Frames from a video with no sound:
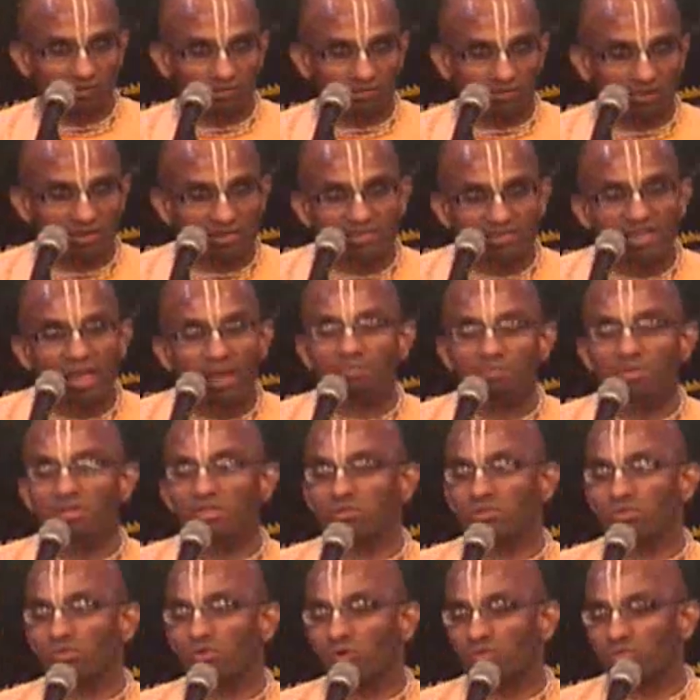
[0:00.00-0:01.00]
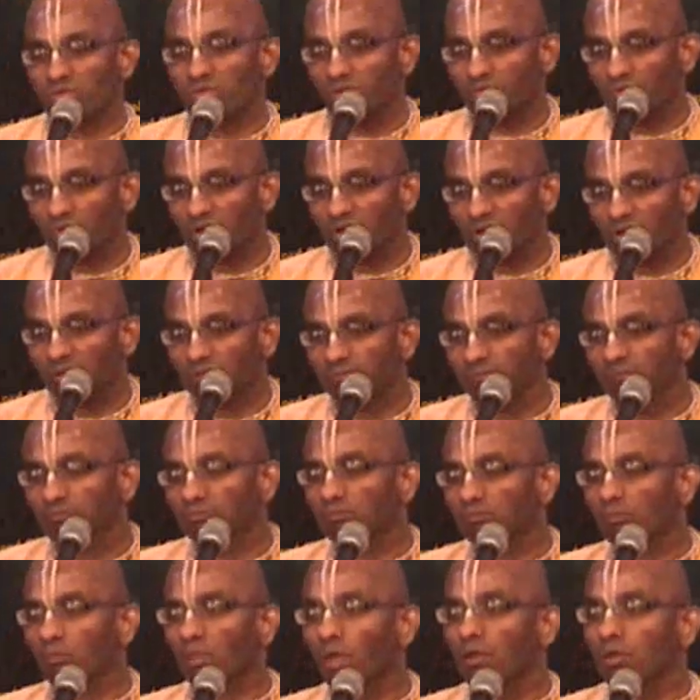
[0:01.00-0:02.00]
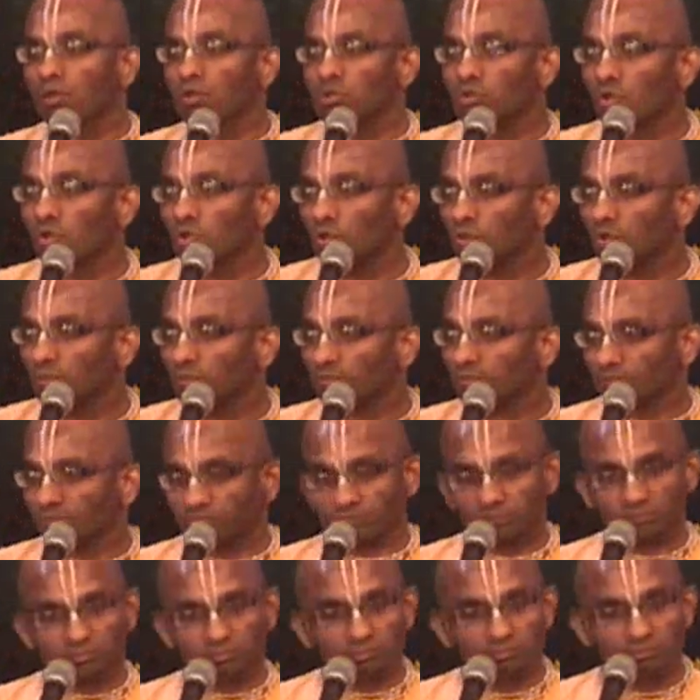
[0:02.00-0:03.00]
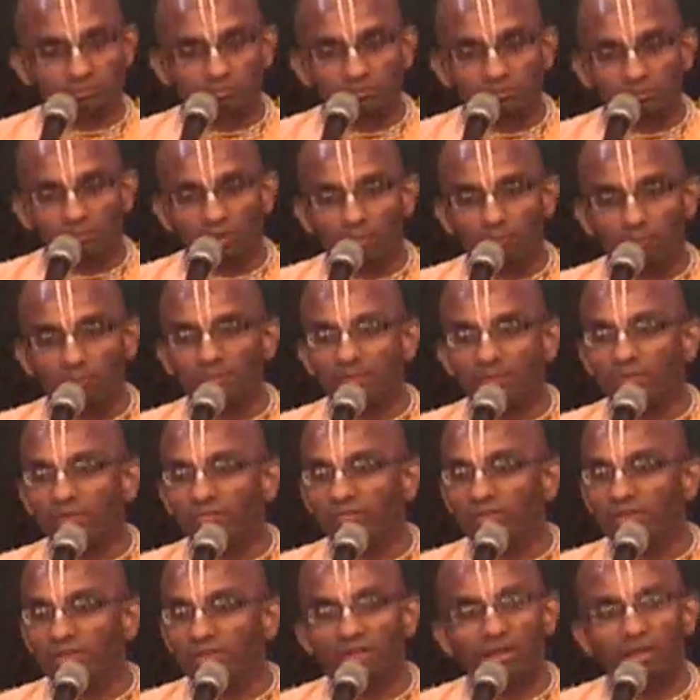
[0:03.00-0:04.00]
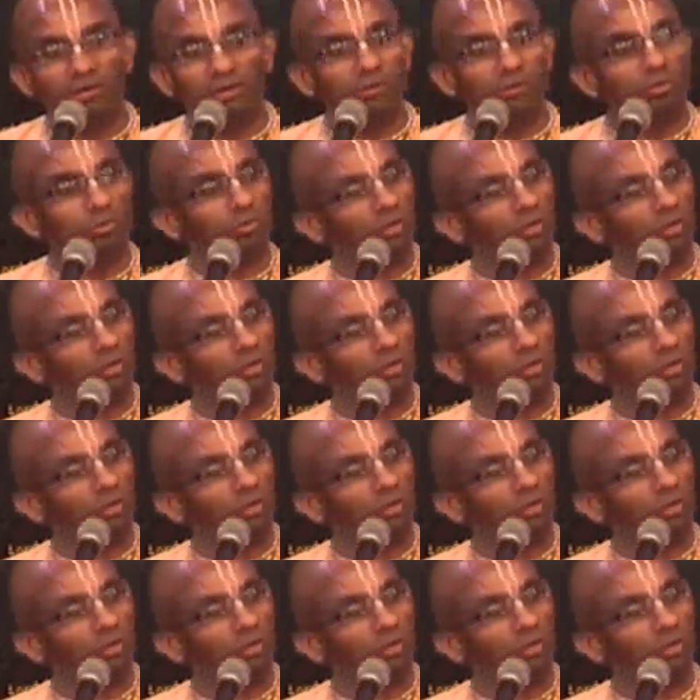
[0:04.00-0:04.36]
That has happened throughout the world. So people feel that you